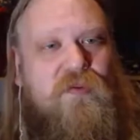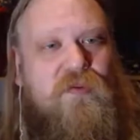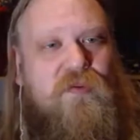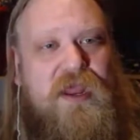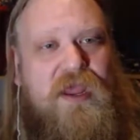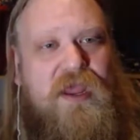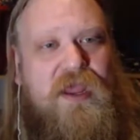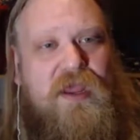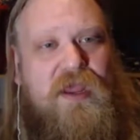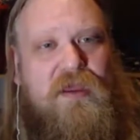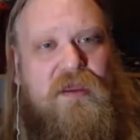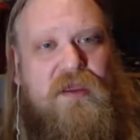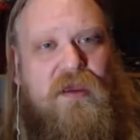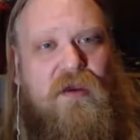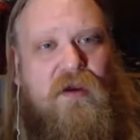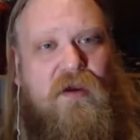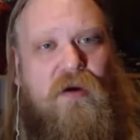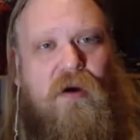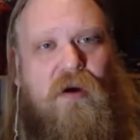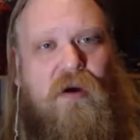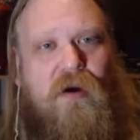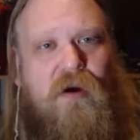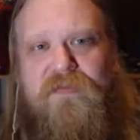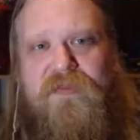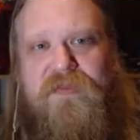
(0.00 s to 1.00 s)
reading
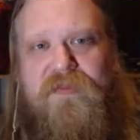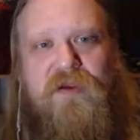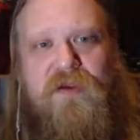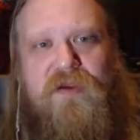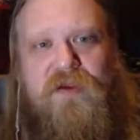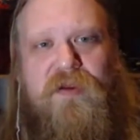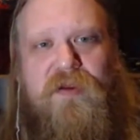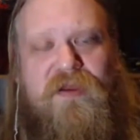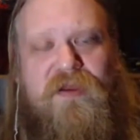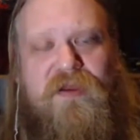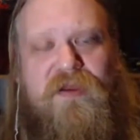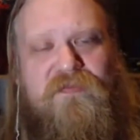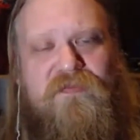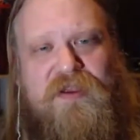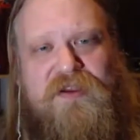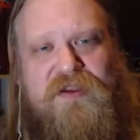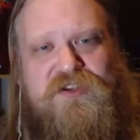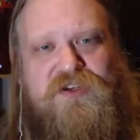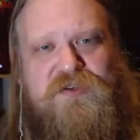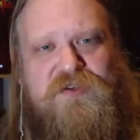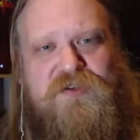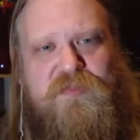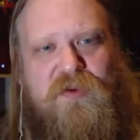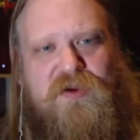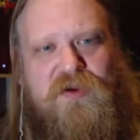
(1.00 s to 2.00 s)
all of the
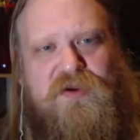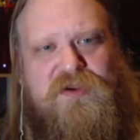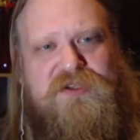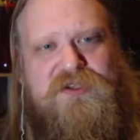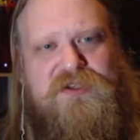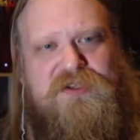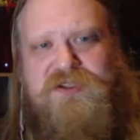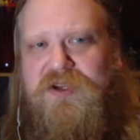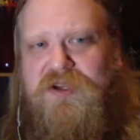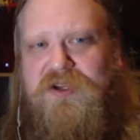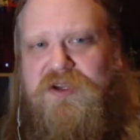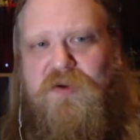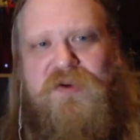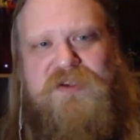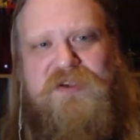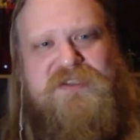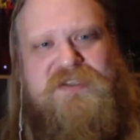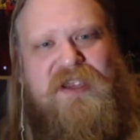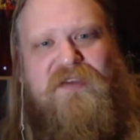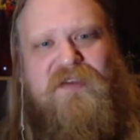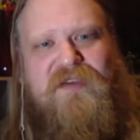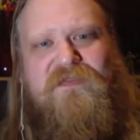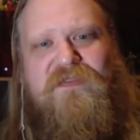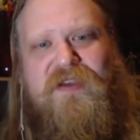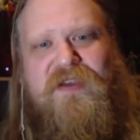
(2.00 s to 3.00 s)
Avengers books,
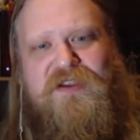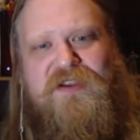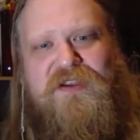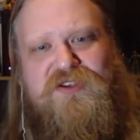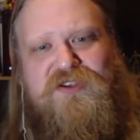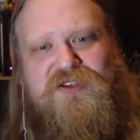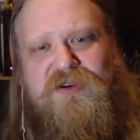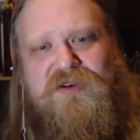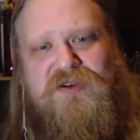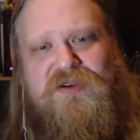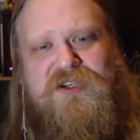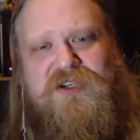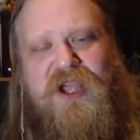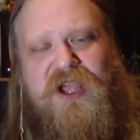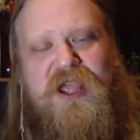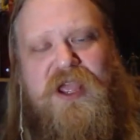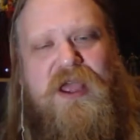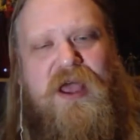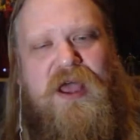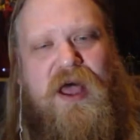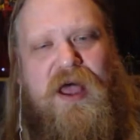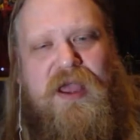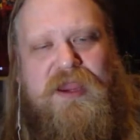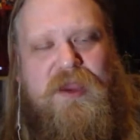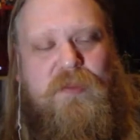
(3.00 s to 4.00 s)
USA Avengers,
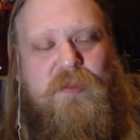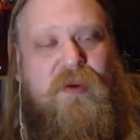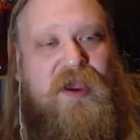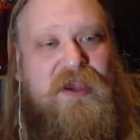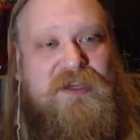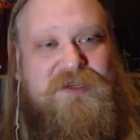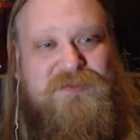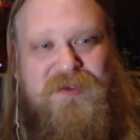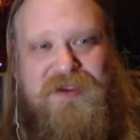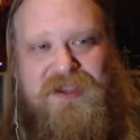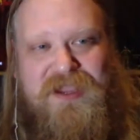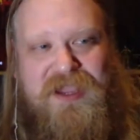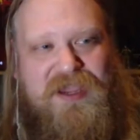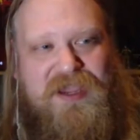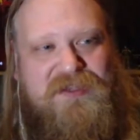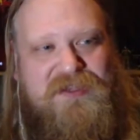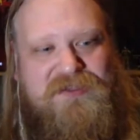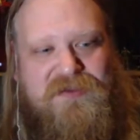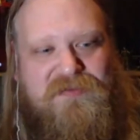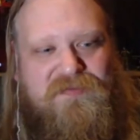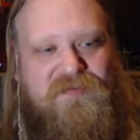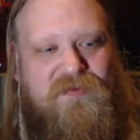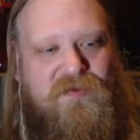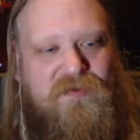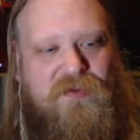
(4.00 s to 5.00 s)
Occupy's been
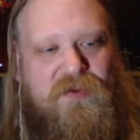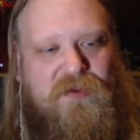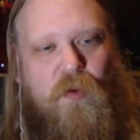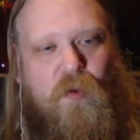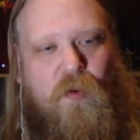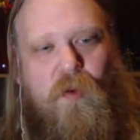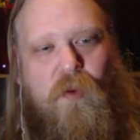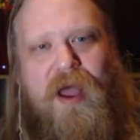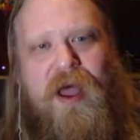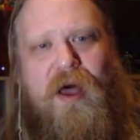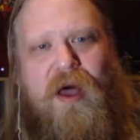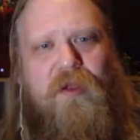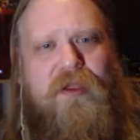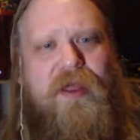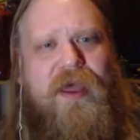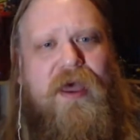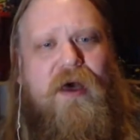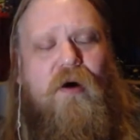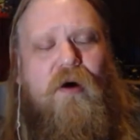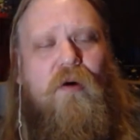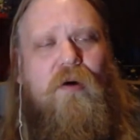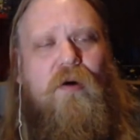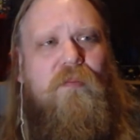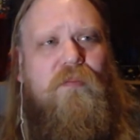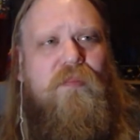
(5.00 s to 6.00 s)
canceled for a little while
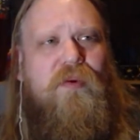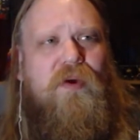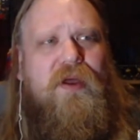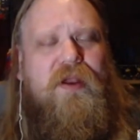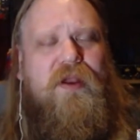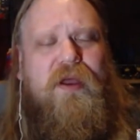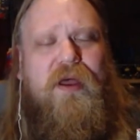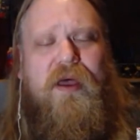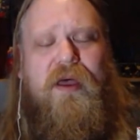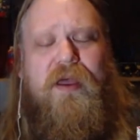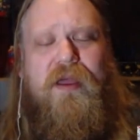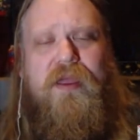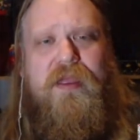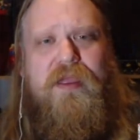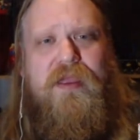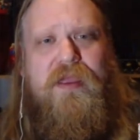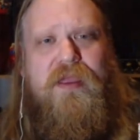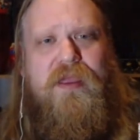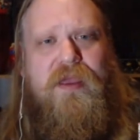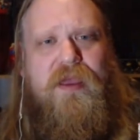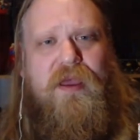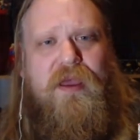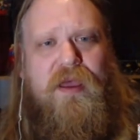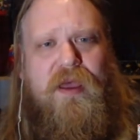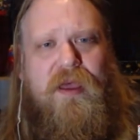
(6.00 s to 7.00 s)
now, but
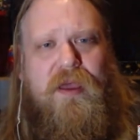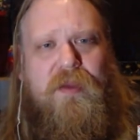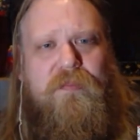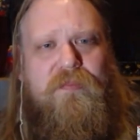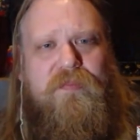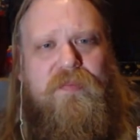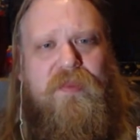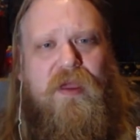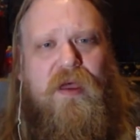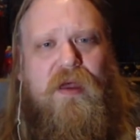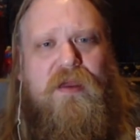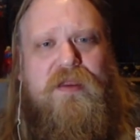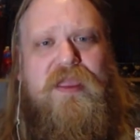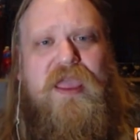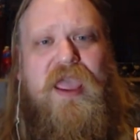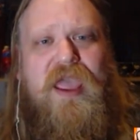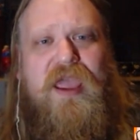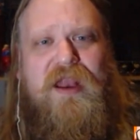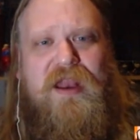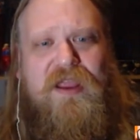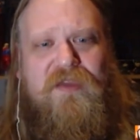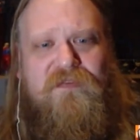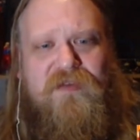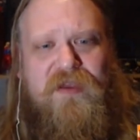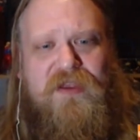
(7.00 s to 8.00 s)

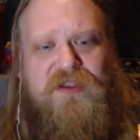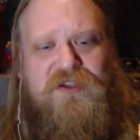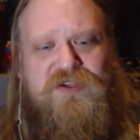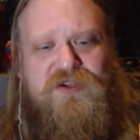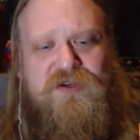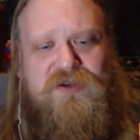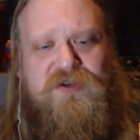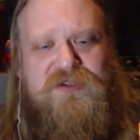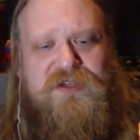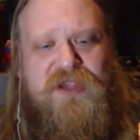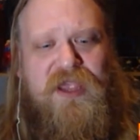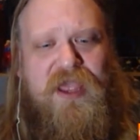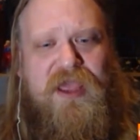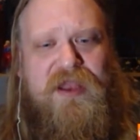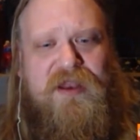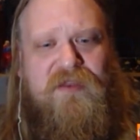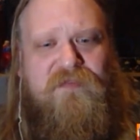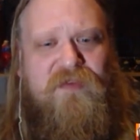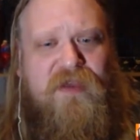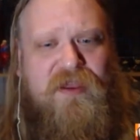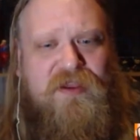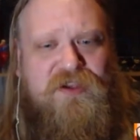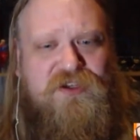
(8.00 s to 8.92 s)
Uncanny Avengers,